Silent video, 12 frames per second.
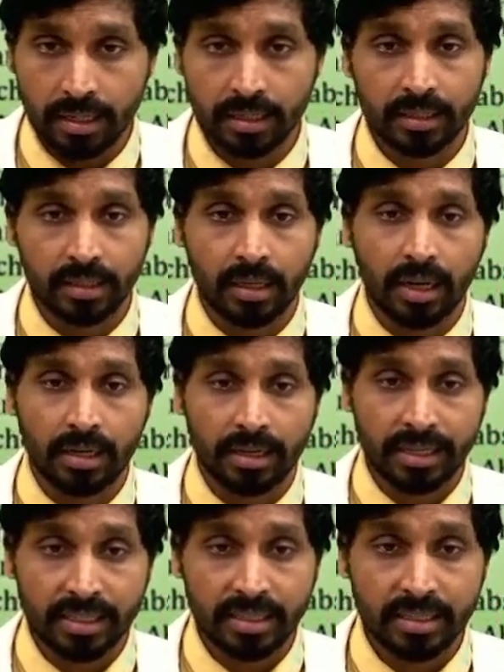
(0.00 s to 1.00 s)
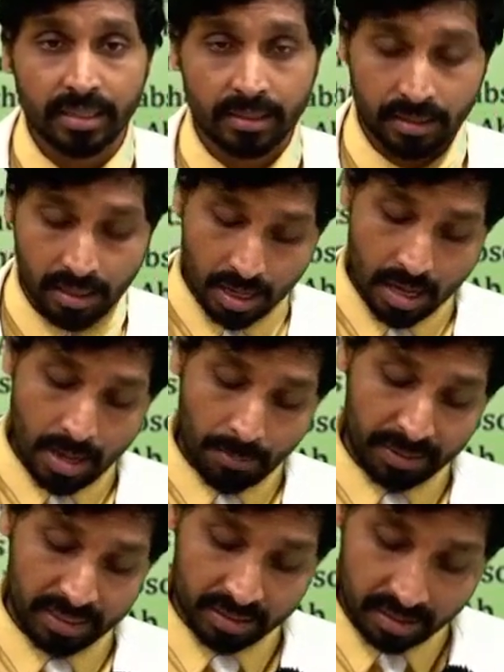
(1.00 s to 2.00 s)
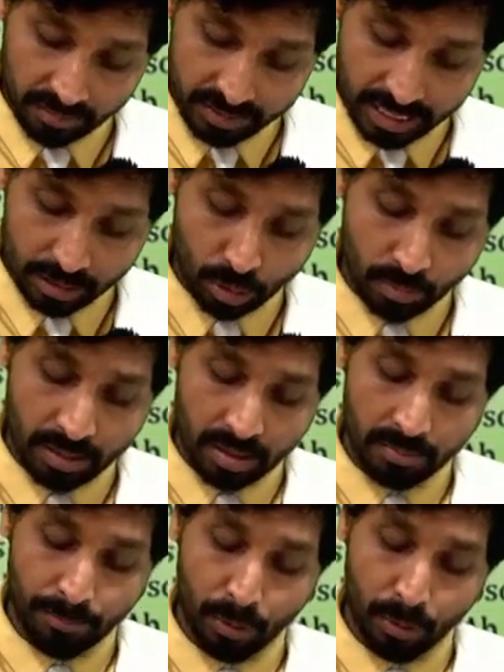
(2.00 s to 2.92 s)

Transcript: artery diseases, presence of xanthoma,